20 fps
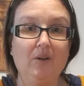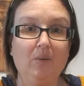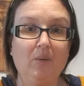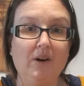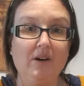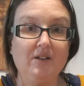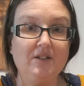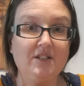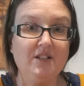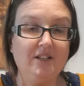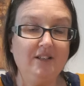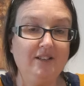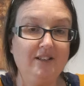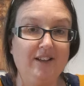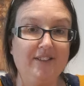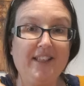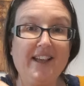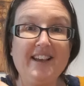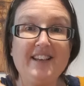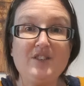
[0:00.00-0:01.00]
Well done.
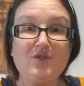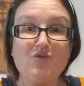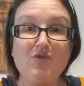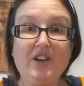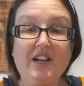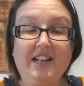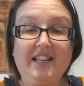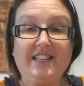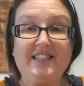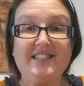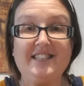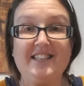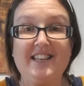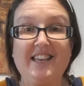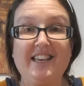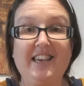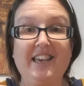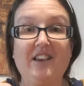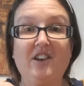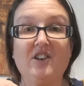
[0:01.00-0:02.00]
And that is really
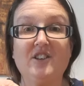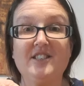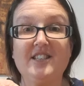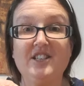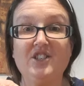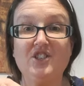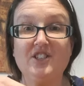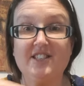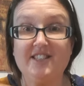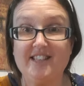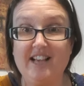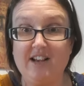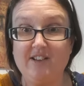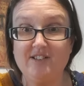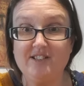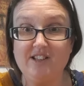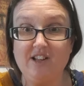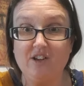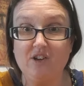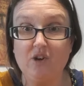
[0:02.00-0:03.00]
sneaky because it just
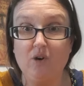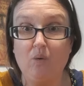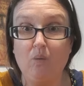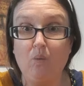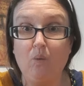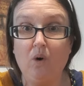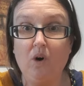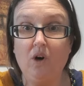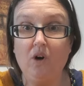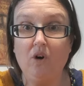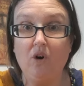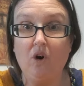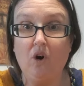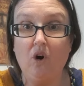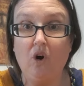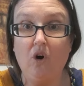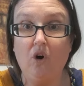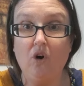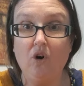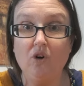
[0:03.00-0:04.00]
sounds like a
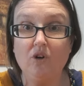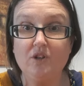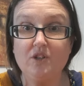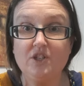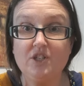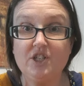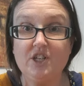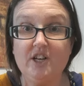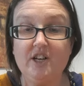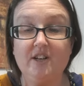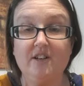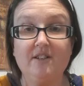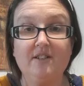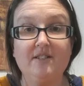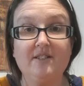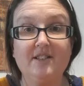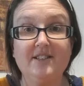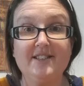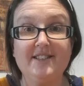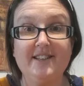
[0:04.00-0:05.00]
w-o-t-a,
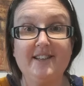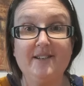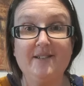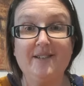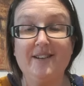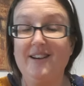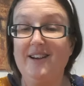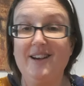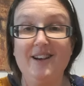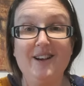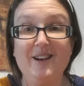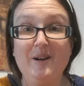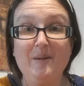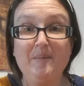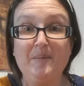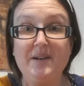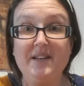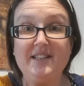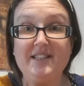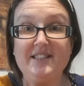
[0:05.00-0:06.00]
doesn't it?
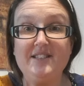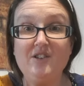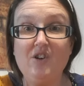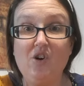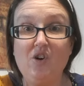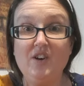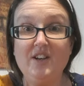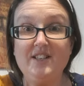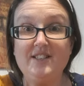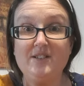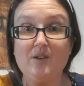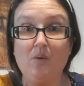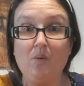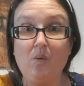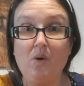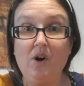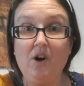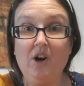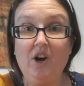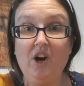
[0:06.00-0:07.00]
But it's not. It's a
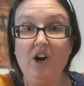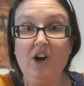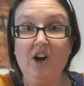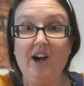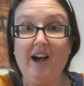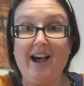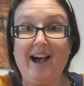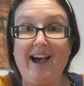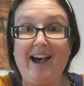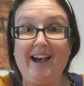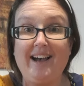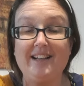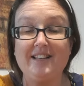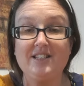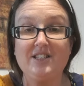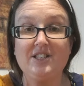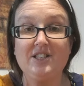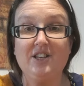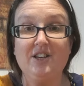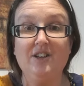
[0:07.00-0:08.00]

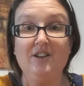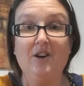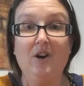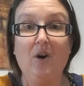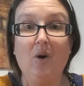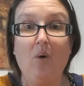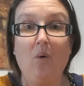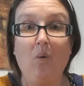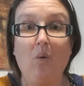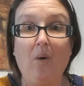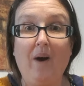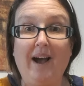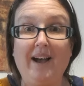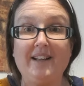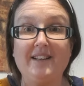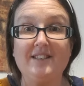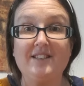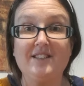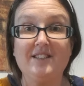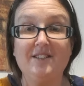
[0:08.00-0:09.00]
w-h-at,
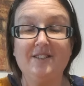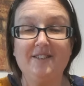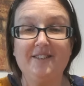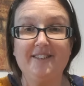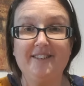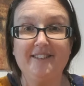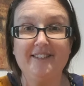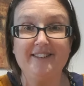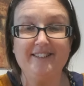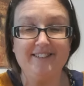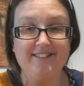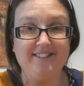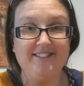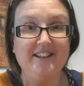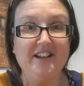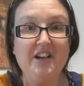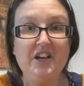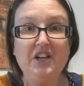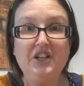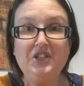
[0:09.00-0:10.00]
wat.
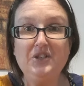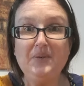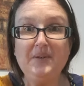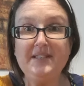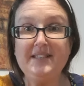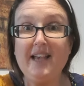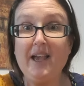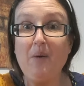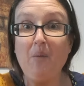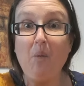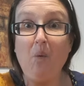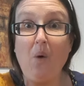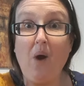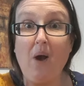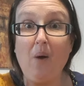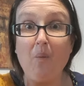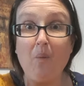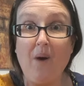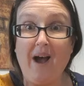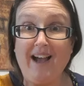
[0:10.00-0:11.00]
Do we say
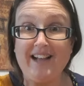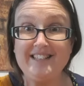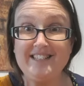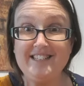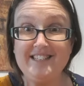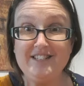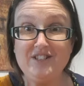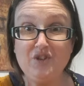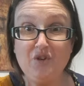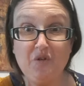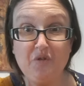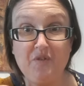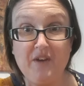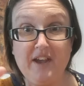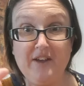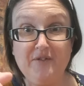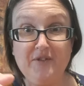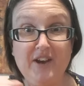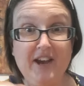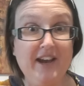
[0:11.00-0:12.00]
what is your
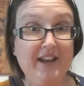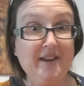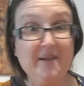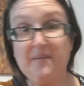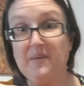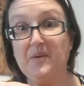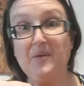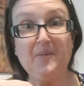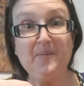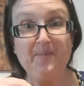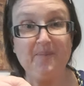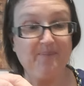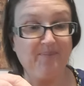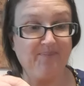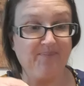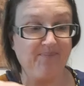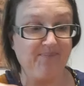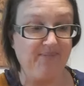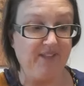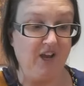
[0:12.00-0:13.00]
favourite animal?
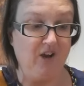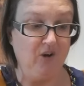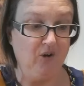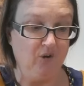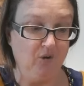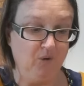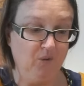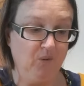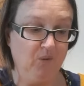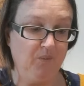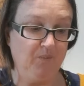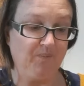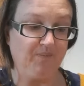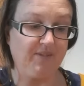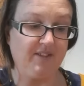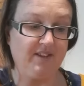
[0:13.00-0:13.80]
No.